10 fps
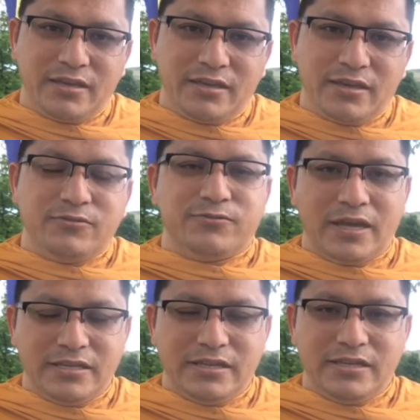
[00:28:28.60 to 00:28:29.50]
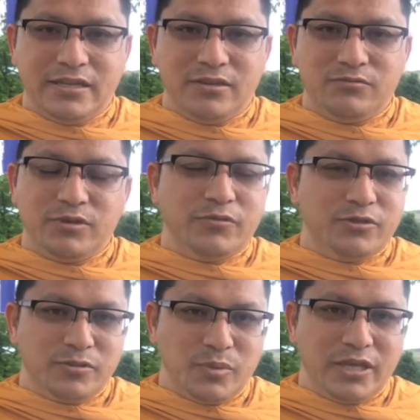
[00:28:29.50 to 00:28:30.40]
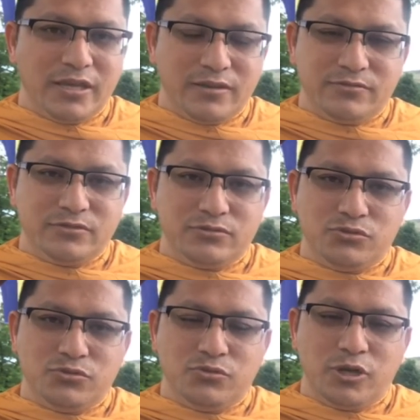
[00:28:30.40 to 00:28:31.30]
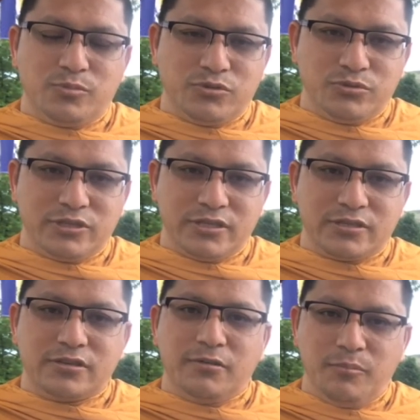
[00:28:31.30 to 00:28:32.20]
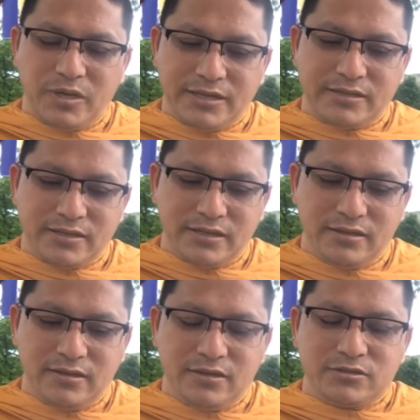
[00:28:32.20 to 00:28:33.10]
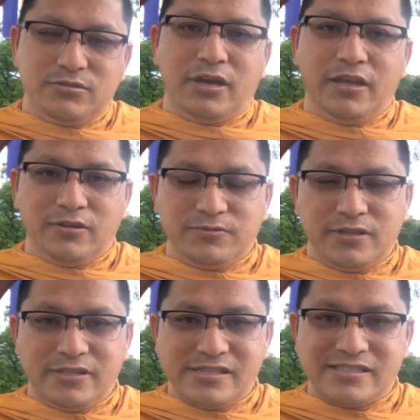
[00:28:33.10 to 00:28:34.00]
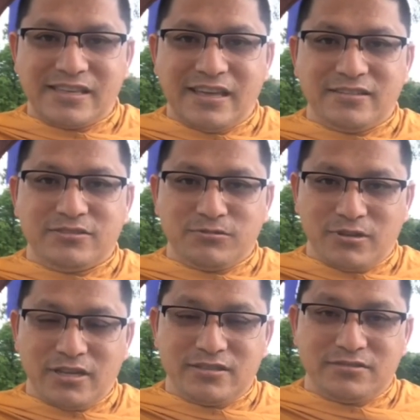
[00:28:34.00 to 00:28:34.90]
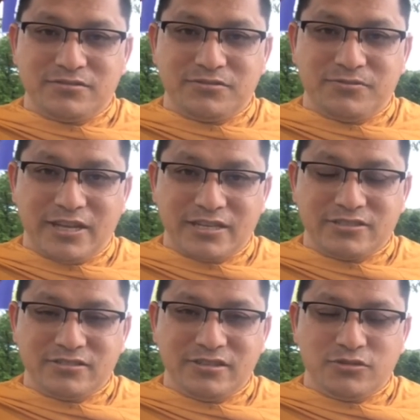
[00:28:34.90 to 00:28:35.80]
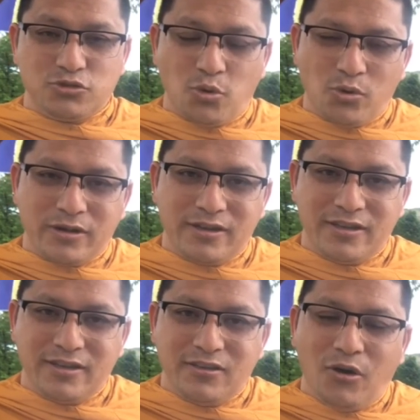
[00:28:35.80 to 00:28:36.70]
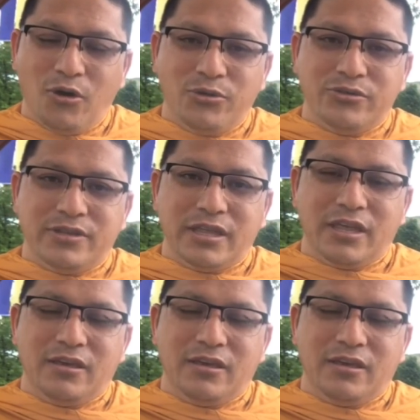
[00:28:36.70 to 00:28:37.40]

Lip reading: And finally, we will be able to uproot it completely. So I offer this as tonight's reflection and talk on the